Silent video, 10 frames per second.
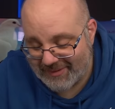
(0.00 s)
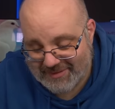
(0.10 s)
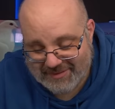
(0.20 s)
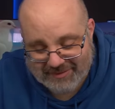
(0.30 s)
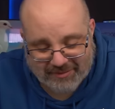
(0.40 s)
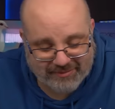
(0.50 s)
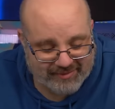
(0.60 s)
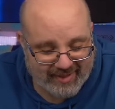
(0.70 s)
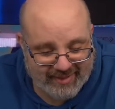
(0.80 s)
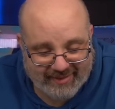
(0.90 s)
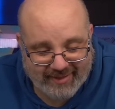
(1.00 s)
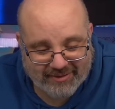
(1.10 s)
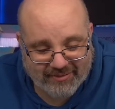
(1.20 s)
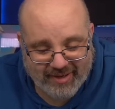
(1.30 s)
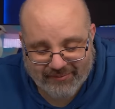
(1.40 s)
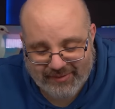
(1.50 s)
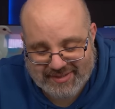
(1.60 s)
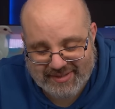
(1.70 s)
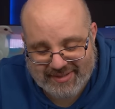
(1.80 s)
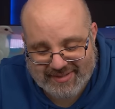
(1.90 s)
There's no dedicated
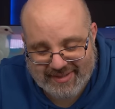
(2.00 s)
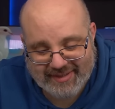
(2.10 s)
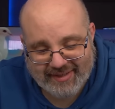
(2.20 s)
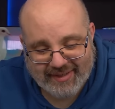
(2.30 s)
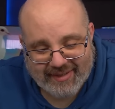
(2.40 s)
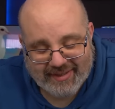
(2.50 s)
graphics in this thing